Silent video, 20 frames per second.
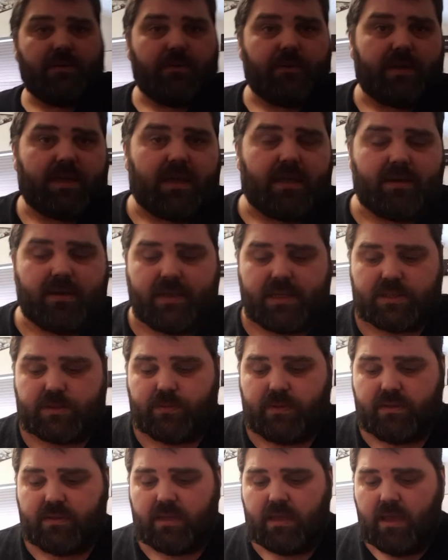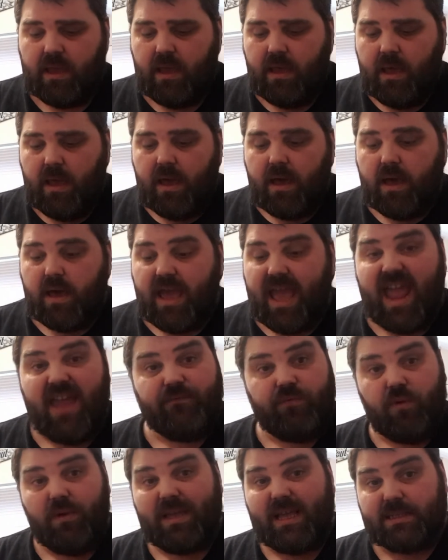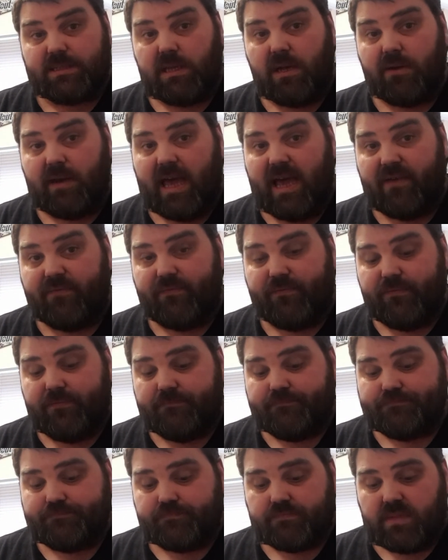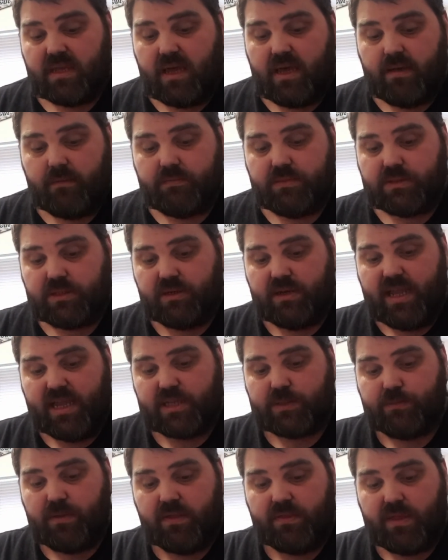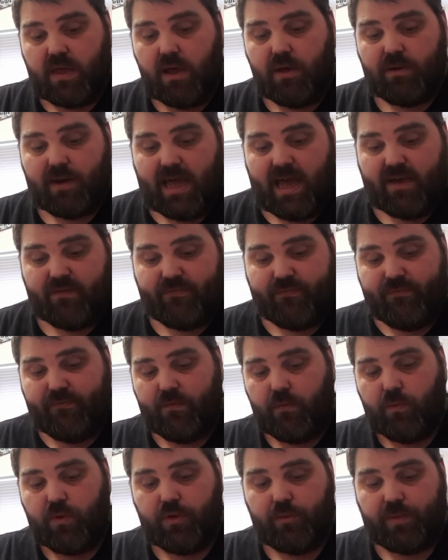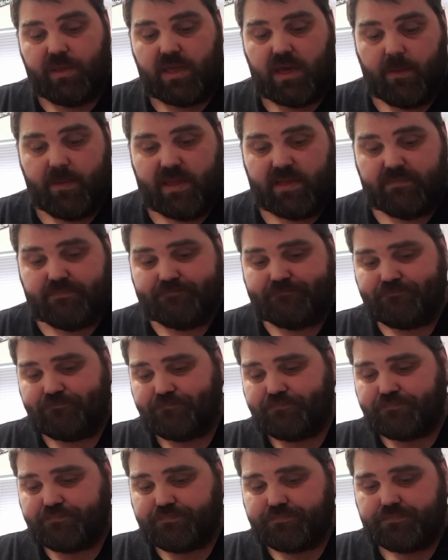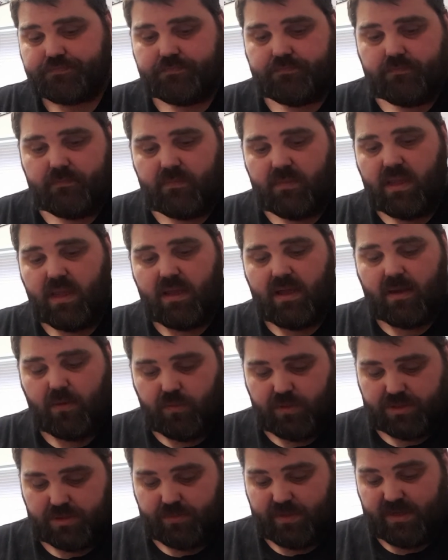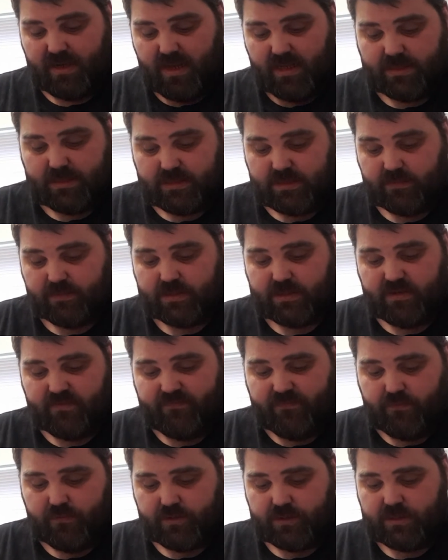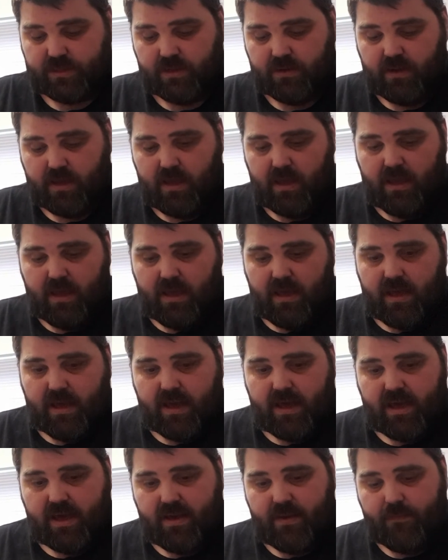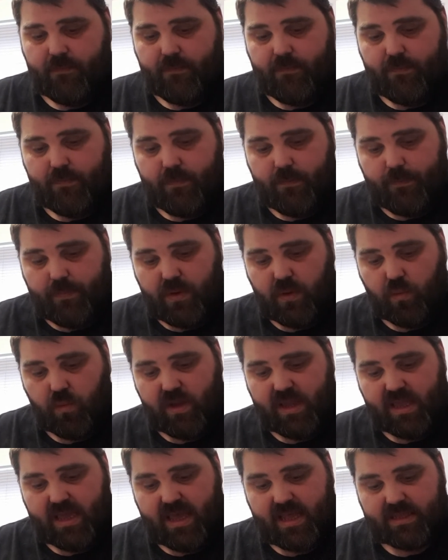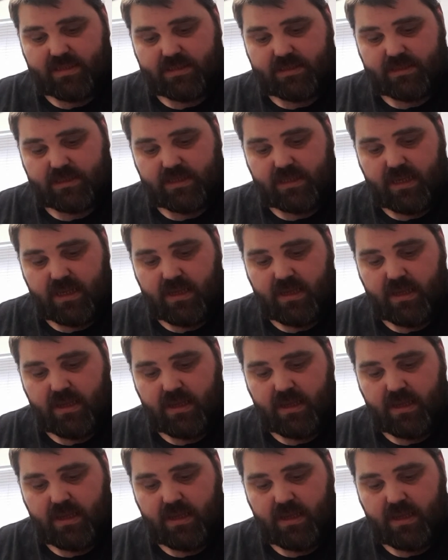who we're getting next month. Everyone gets Olaf. So next month, Olaf will be coming, which would be nice, something to look forward to. But we get...